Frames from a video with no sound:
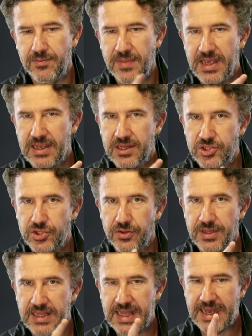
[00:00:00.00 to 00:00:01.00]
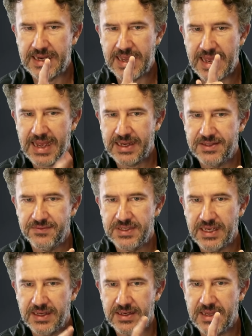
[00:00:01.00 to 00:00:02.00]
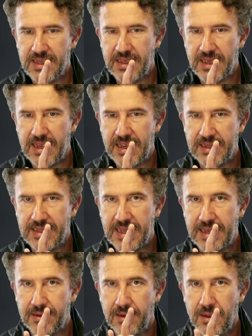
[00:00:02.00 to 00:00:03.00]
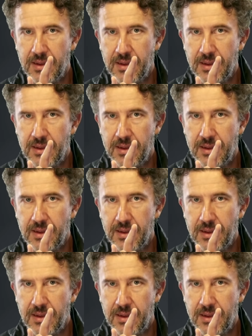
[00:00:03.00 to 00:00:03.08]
making sure that that active technique and that